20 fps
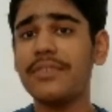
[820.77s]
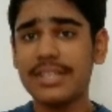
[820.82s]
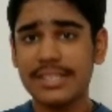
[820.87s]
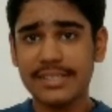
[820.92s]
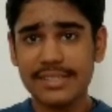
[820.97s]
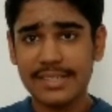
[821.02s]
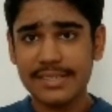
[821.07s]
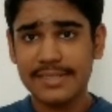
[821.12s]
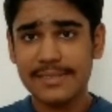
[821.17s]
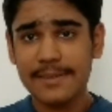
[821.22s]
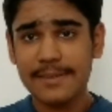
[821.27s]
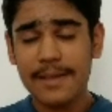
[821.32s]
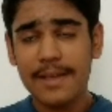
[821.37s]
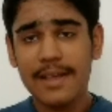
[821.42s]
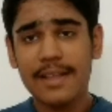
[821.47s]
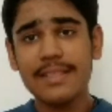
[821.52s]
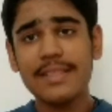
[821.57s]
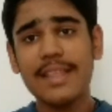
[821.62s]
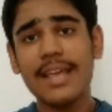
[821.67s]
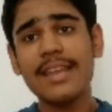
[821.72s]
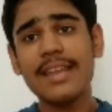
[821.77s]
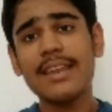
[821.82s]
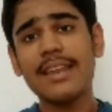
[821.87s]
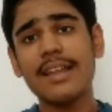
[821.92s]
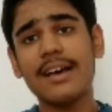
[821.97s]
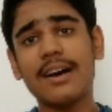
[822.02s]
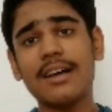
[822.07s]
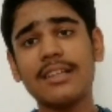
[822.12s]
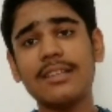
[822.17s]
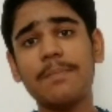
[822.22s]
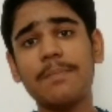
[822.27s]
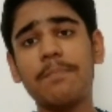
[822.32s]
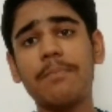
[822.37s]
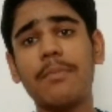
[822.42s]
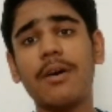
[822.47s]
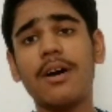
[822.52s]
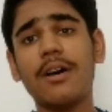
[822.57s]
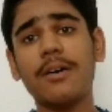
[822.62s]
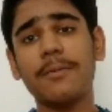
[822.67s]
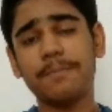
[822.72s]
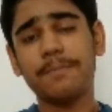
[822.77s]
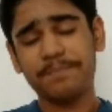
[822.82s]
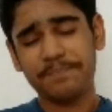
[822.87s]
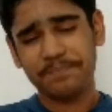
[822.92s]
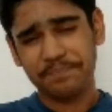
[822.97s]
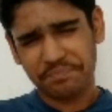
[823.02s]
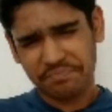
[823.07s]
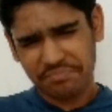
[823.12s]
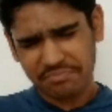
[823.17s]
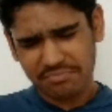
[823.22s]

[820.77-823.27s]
disease. Then there are